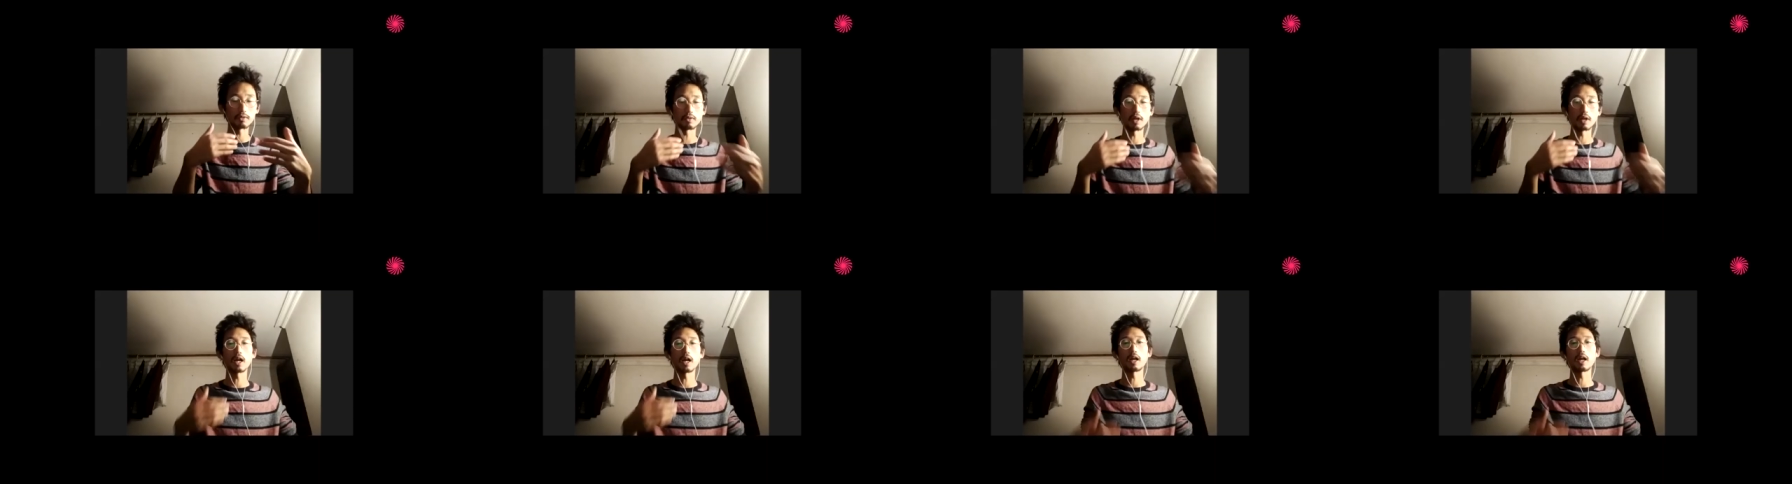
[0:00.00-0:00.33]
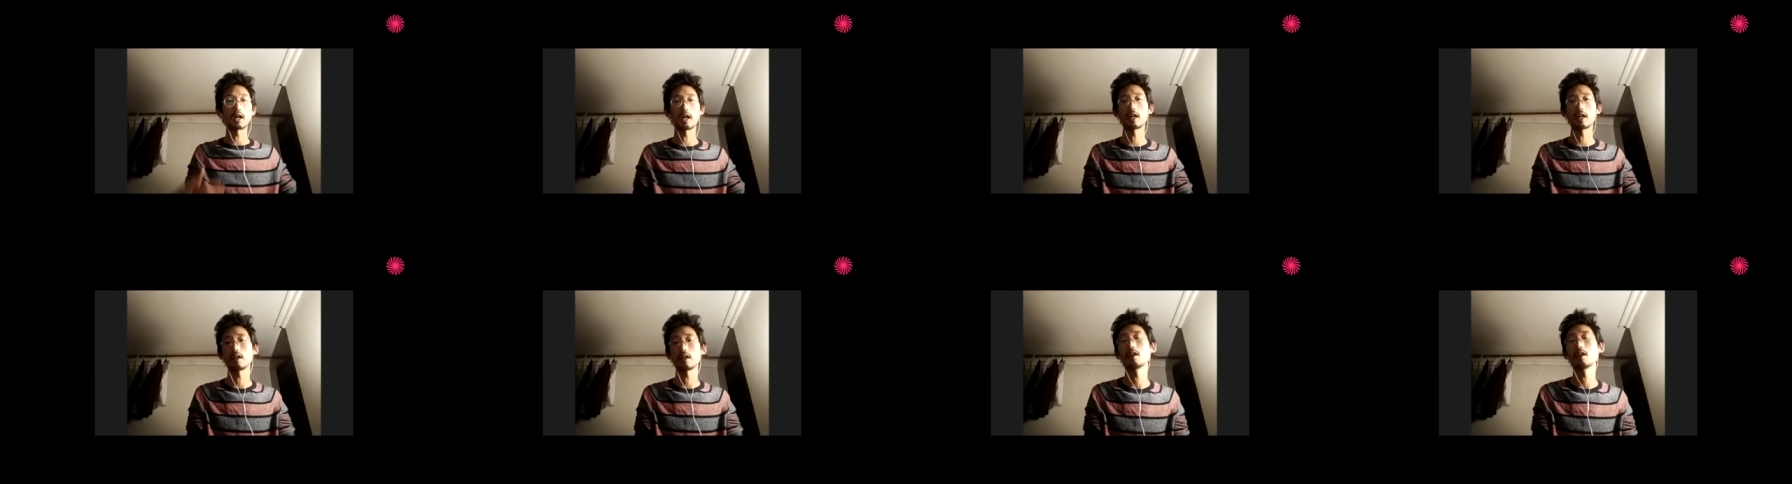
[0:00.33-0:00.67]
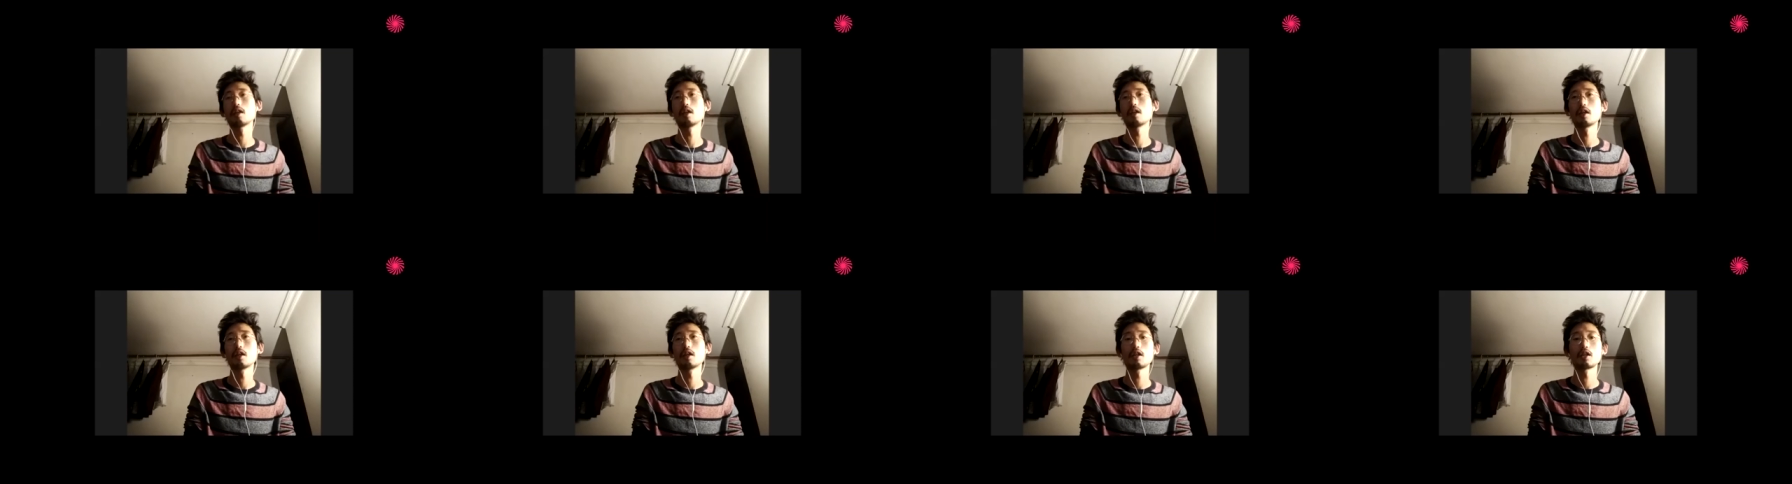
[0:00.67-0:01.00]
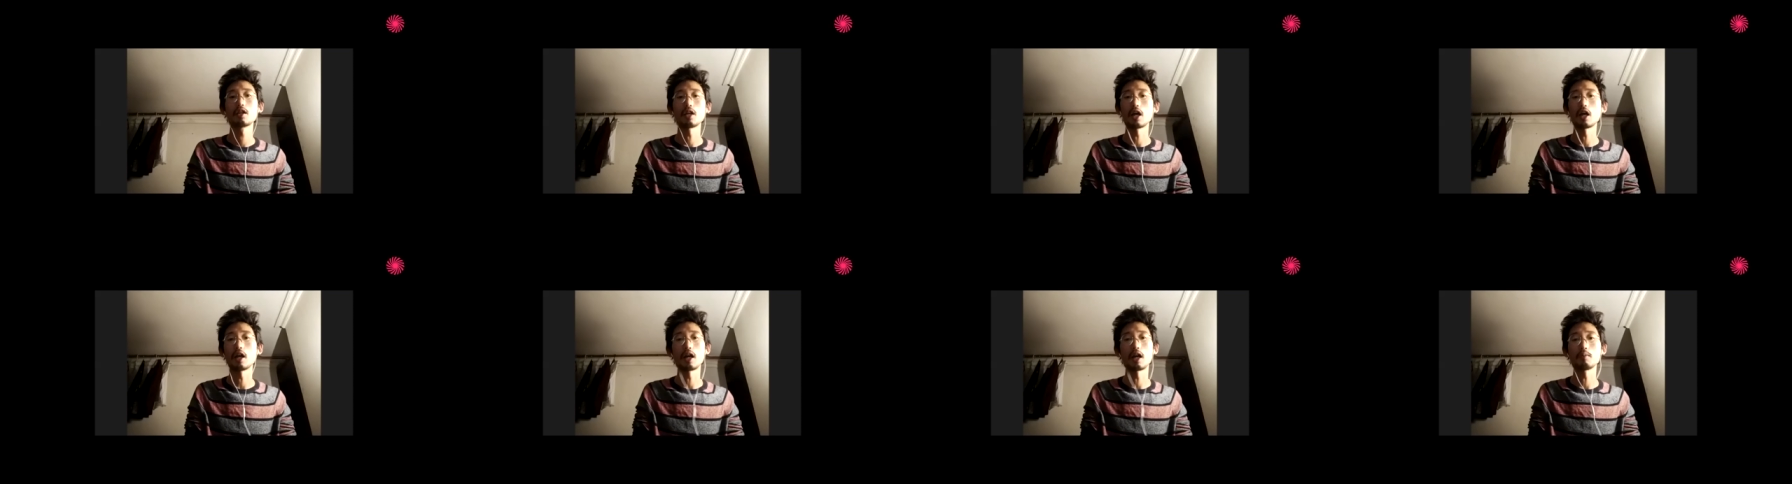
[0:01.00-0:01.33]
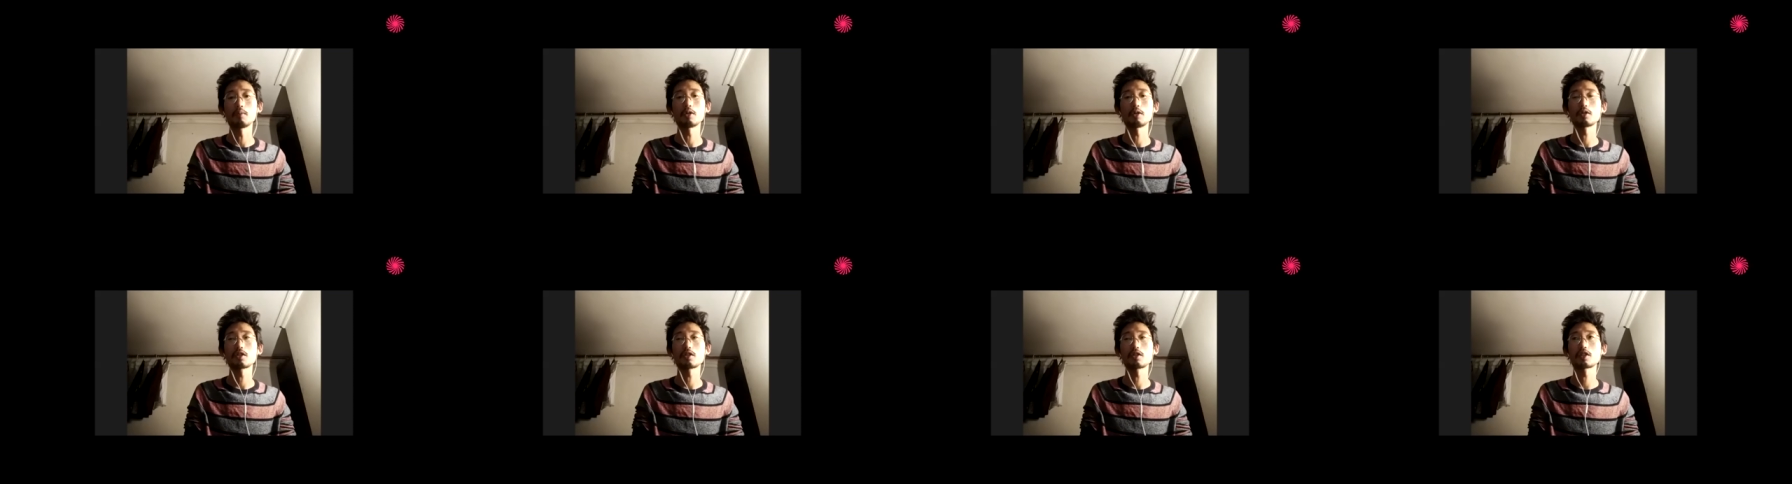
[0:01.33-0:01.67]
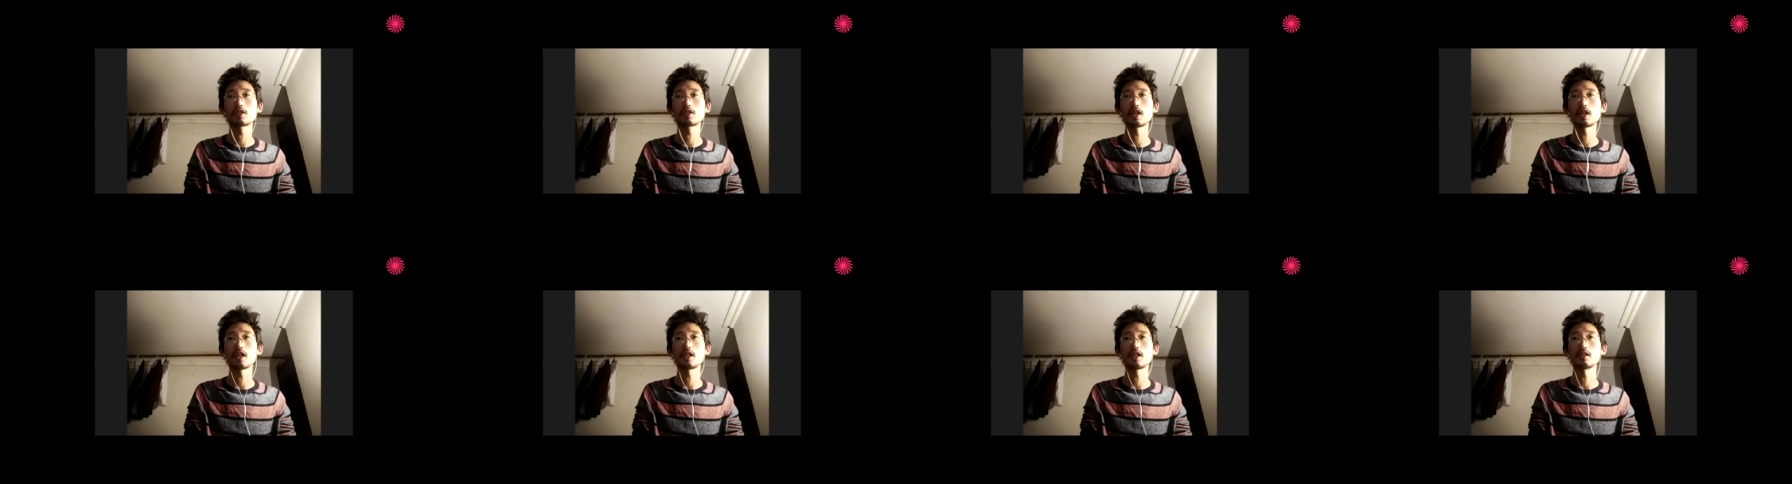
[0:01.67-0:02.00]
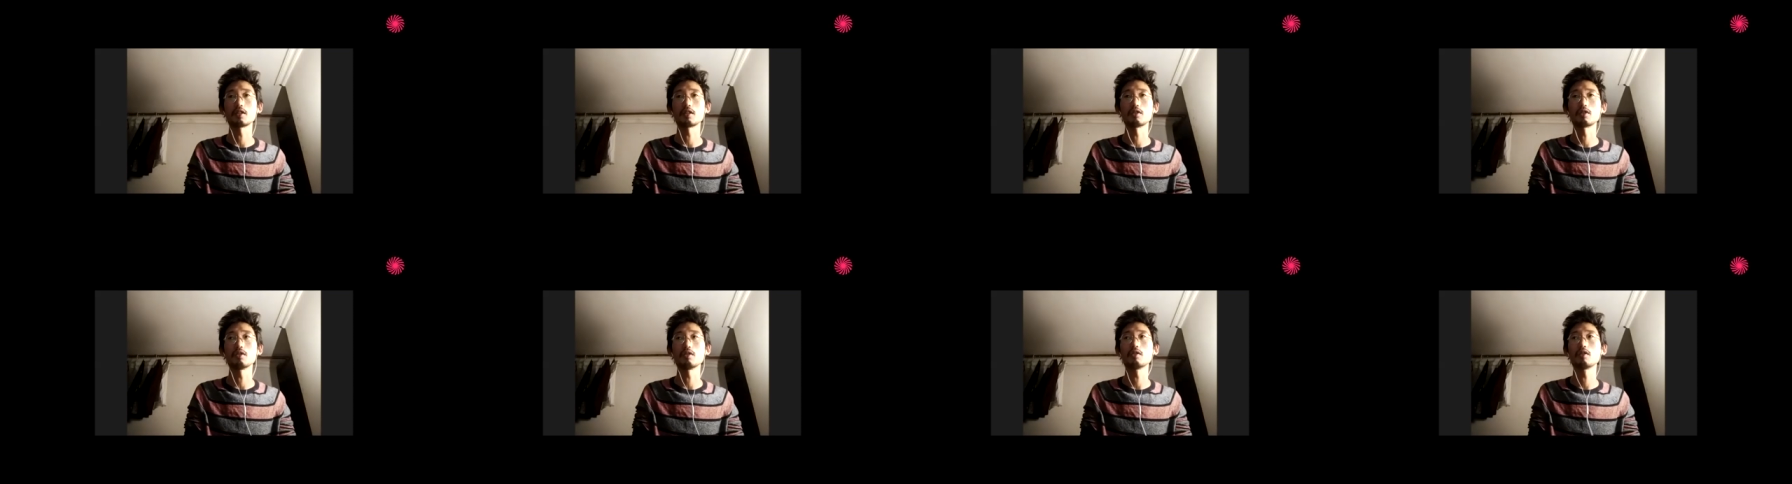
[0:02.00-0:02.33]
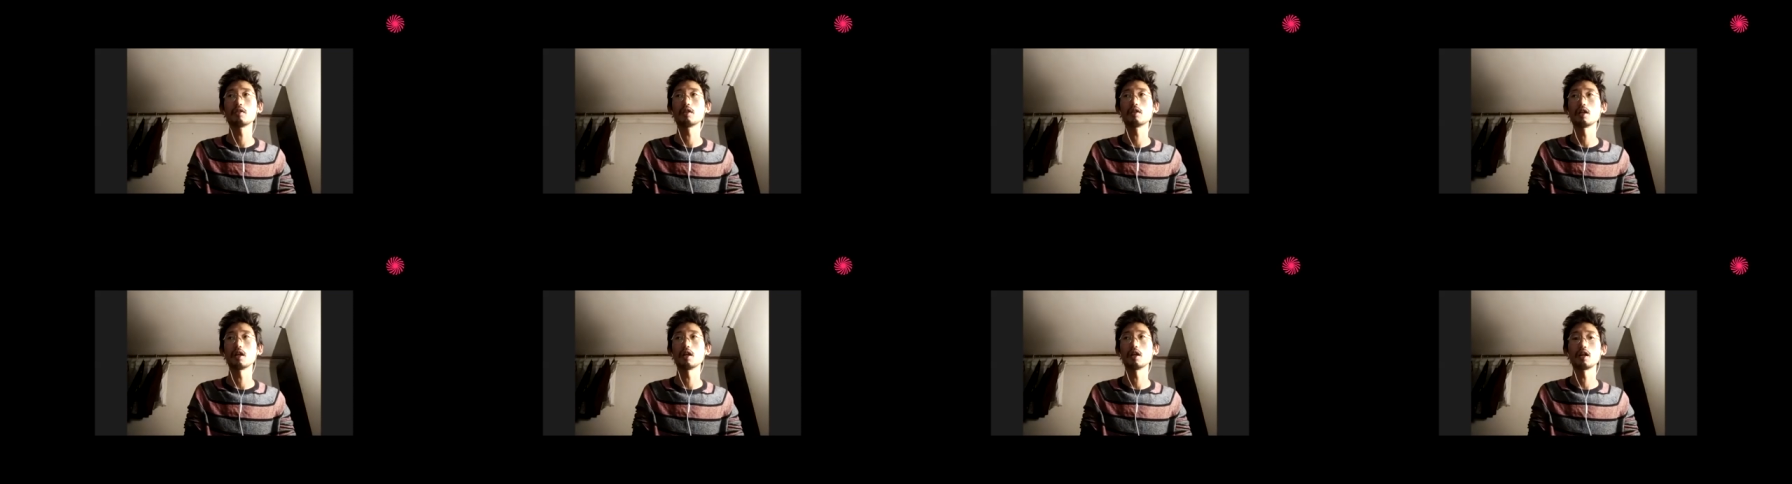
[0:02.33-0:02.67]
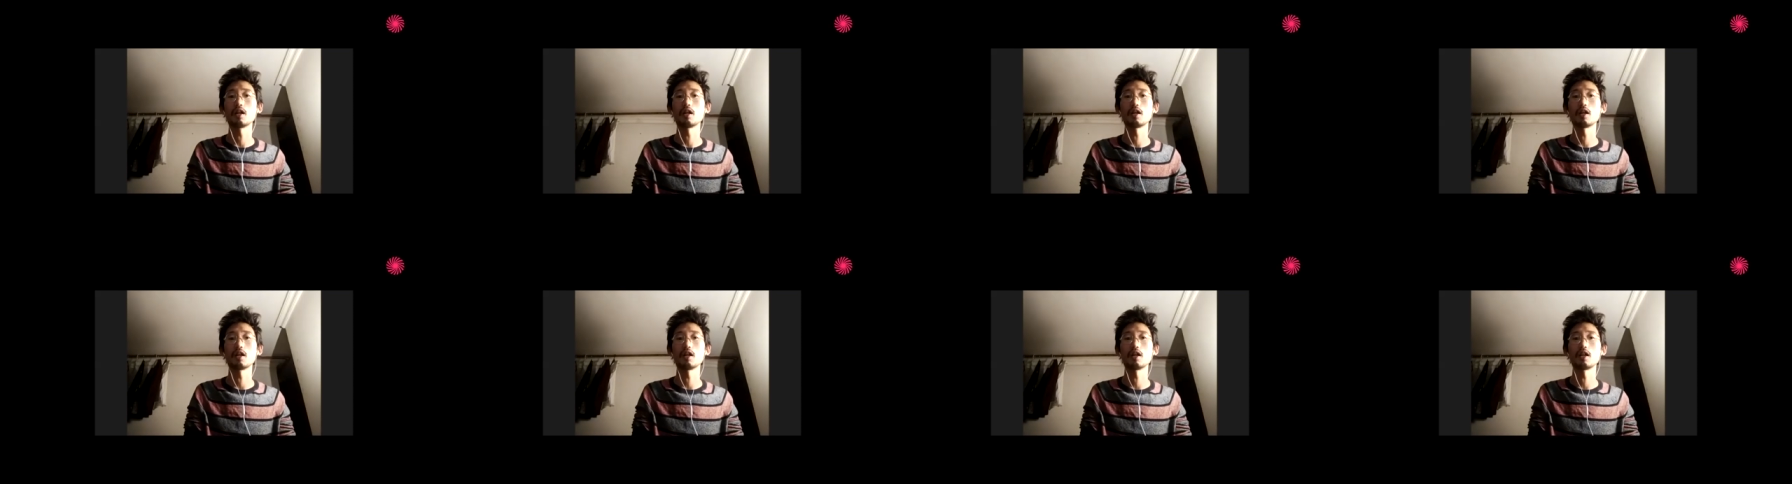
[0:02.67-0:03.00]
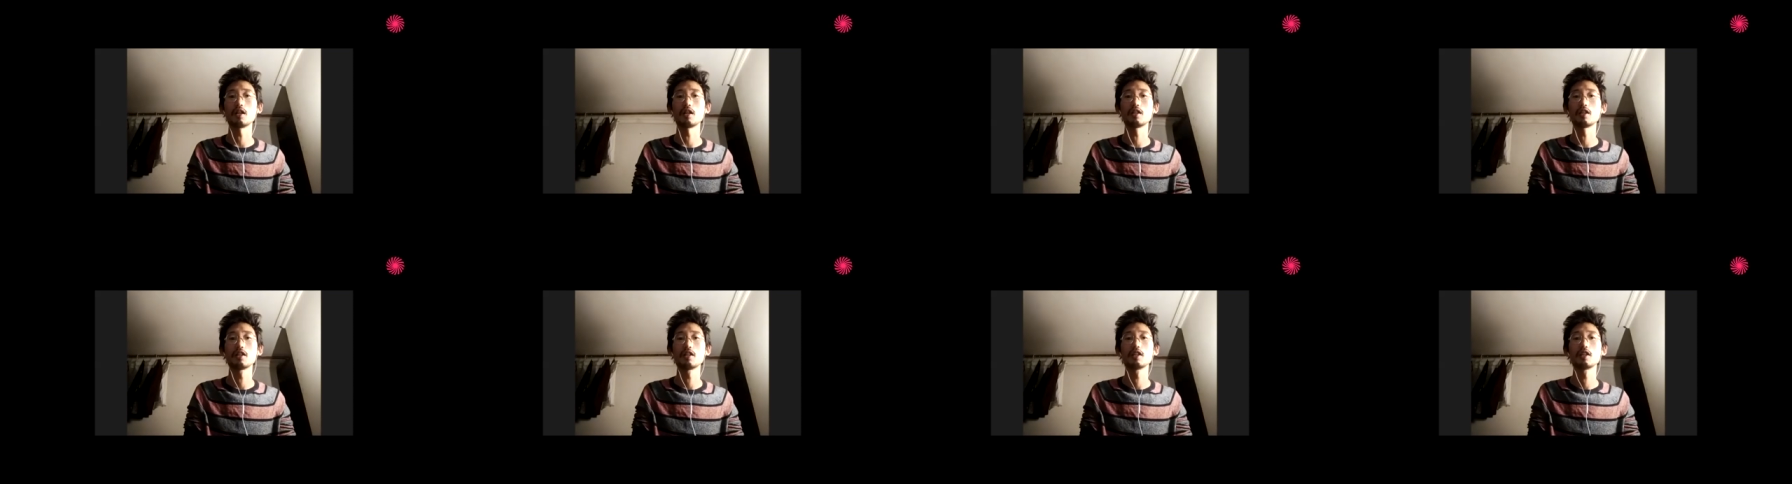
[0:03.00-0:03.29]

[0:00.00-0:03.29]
I, I, I'm not saying, you know. Uh,